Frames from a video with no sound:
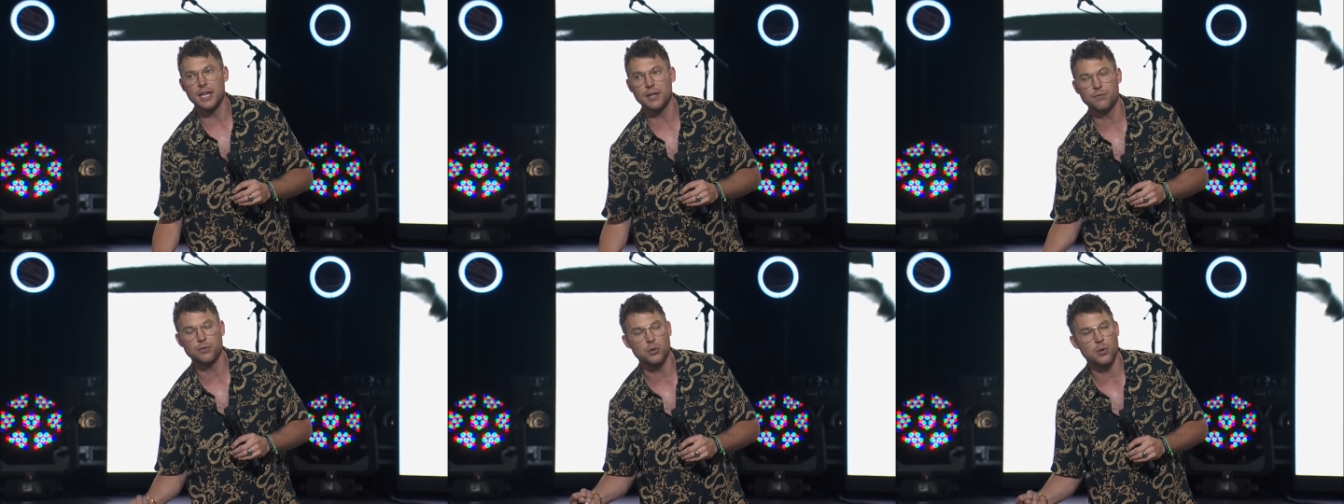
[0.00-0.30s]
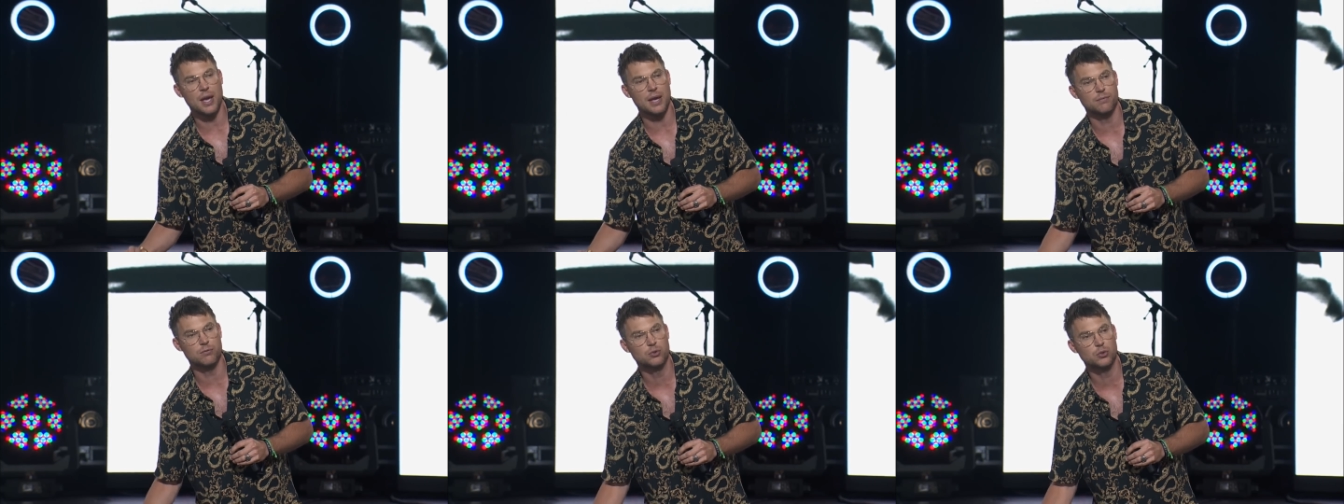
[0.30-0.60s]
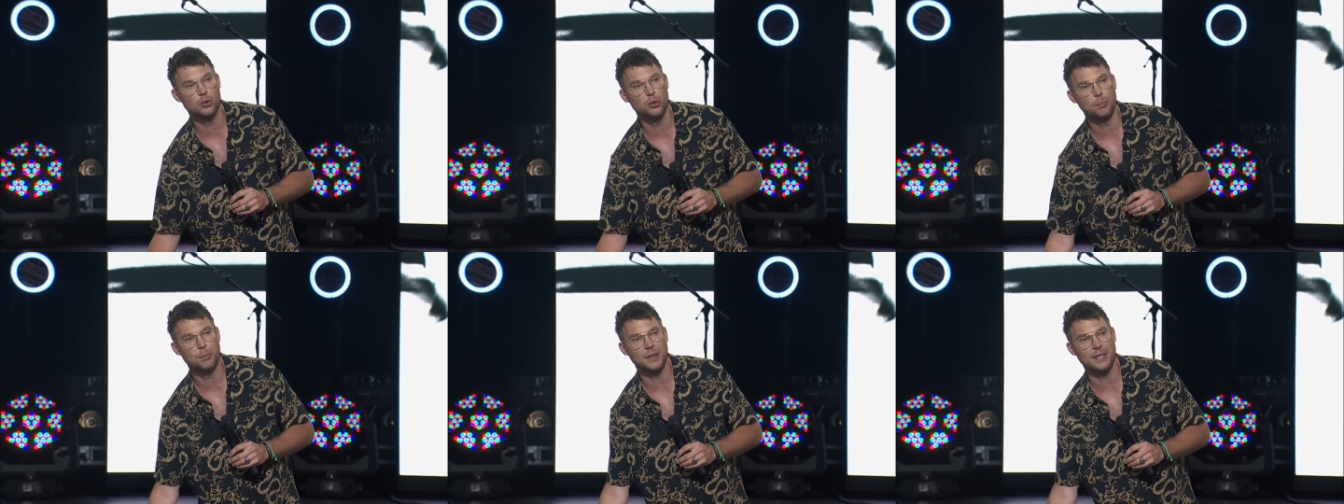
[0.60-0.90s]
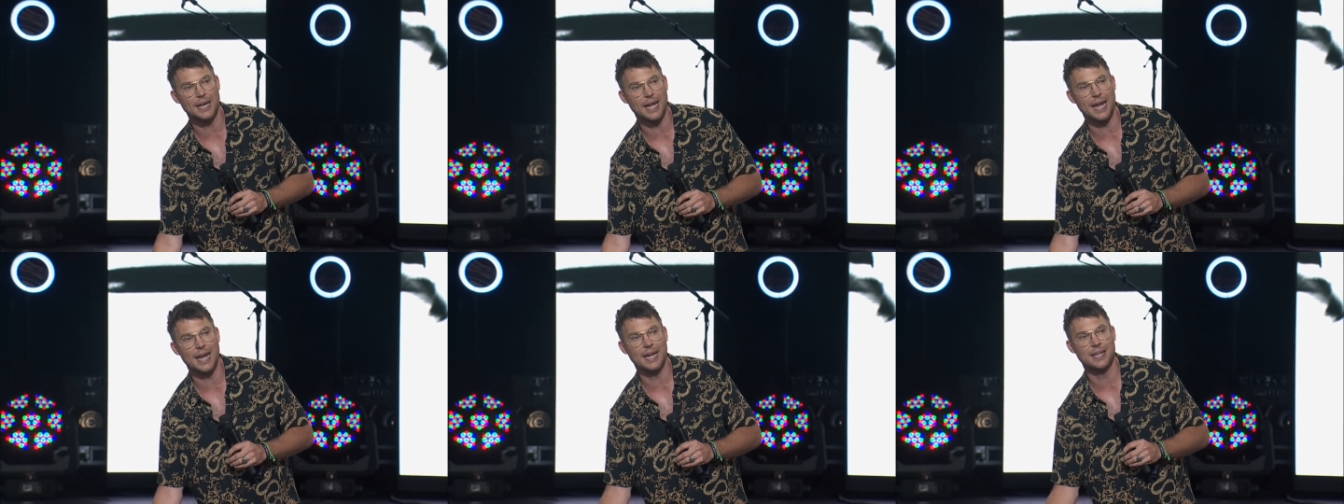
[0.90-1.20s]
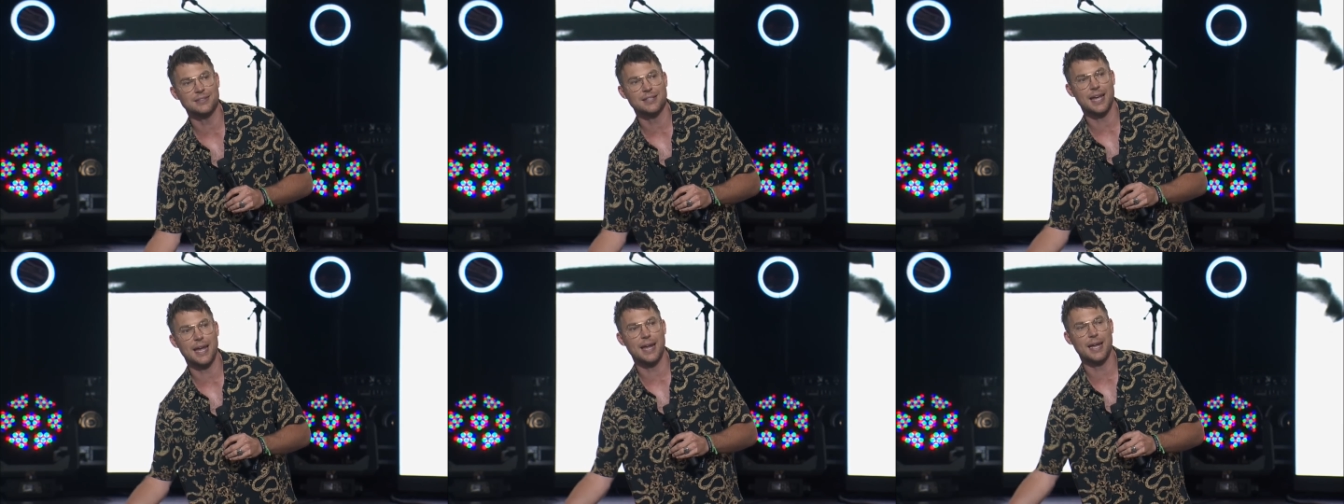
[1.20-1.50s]
if you have drooping
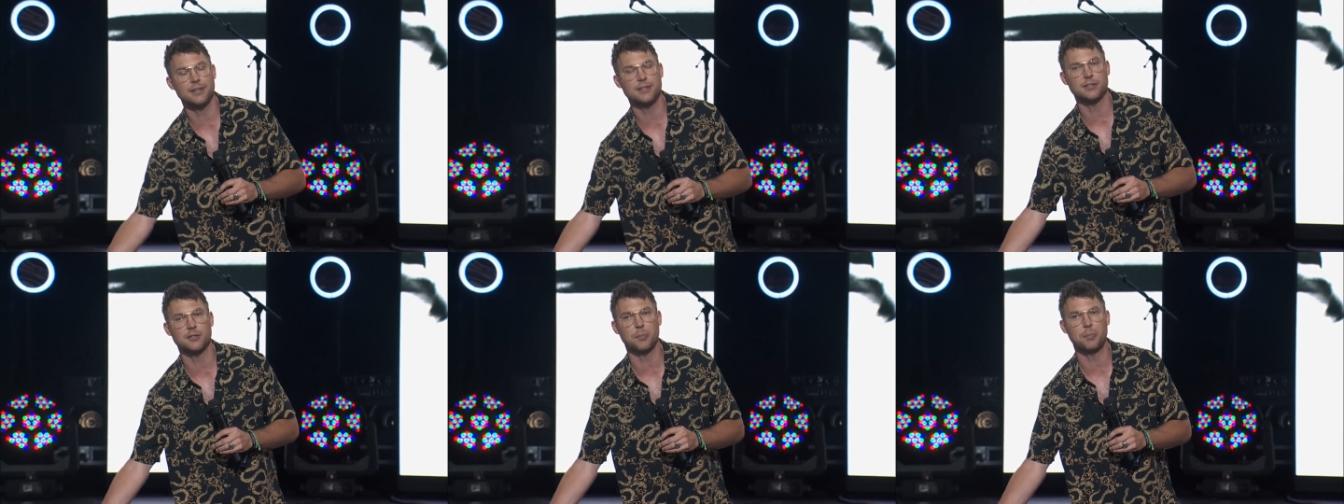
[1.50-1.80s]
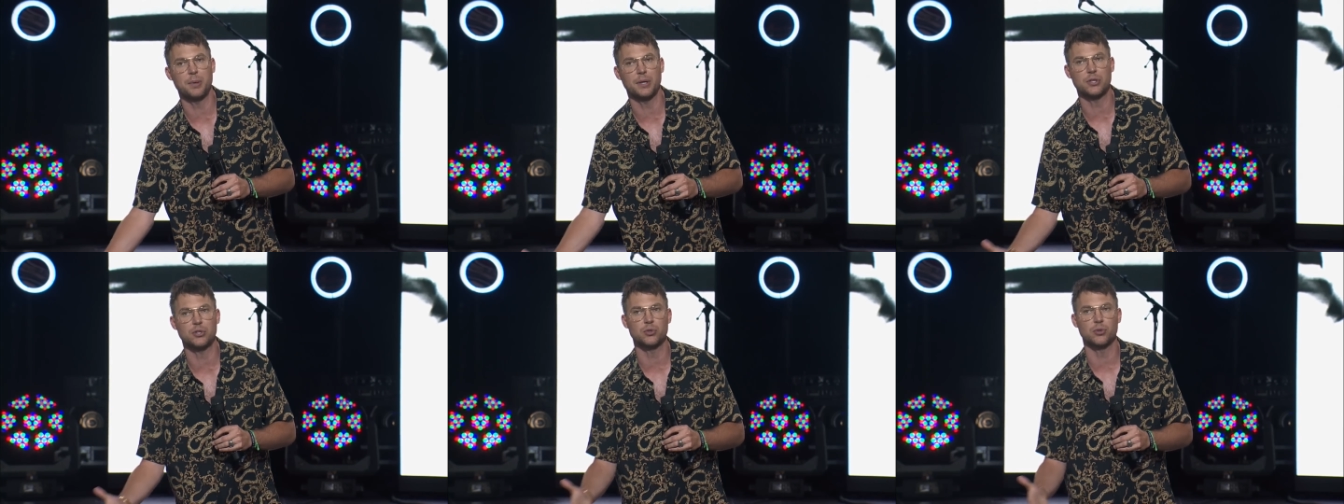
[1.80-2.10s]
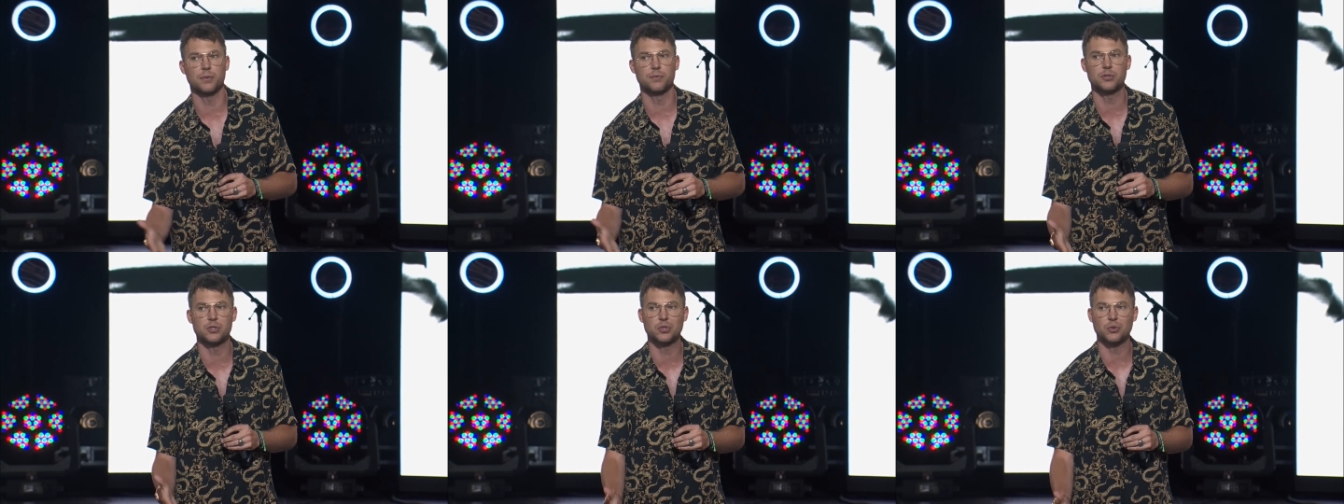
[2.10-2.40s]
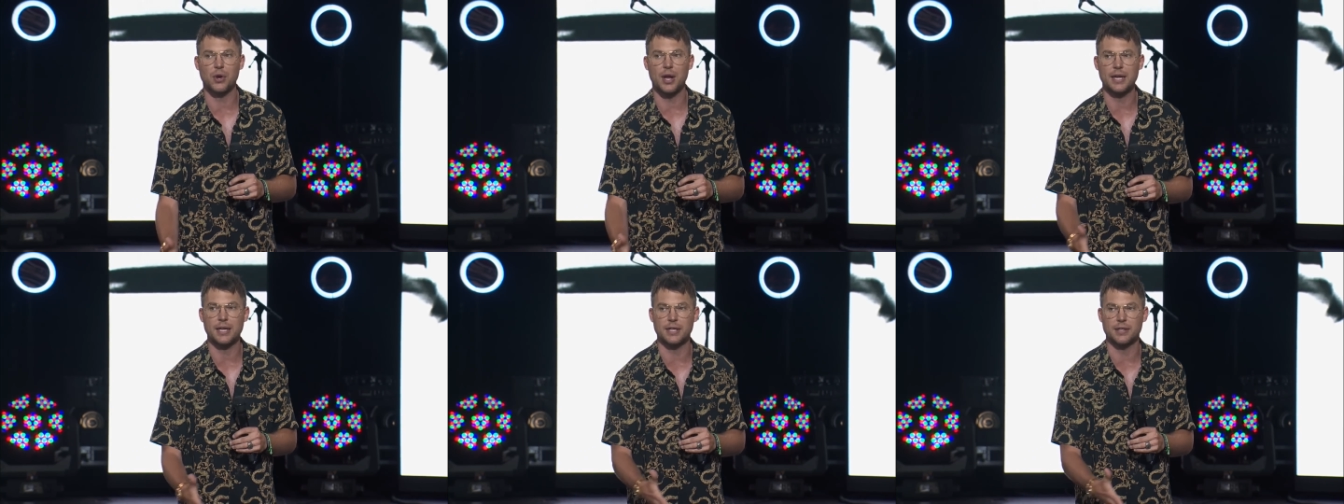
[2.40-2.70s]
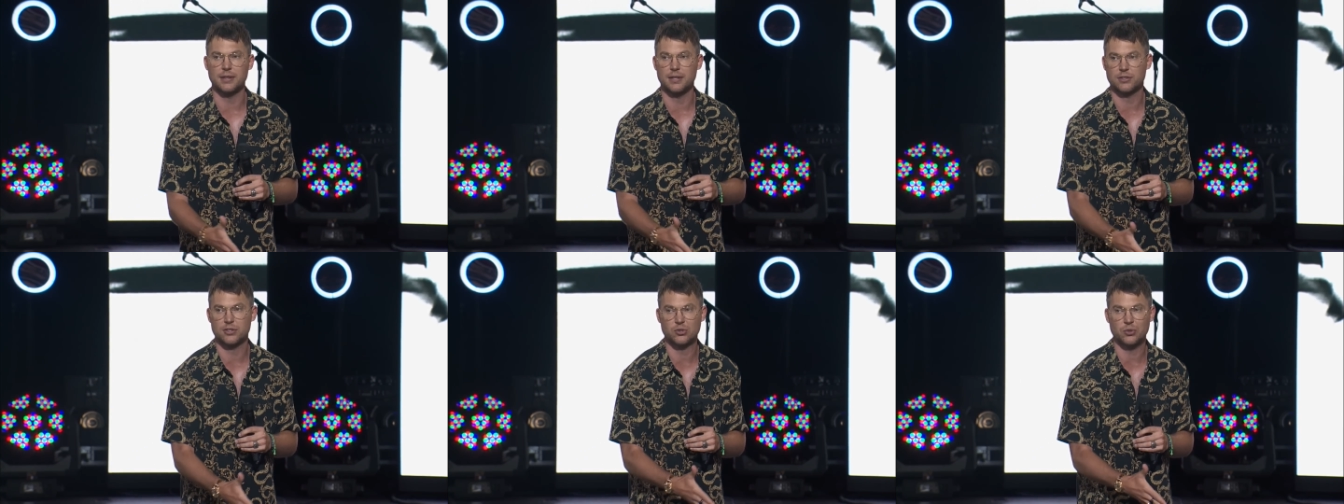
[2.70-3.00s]
hands, hands is a picture of strength in,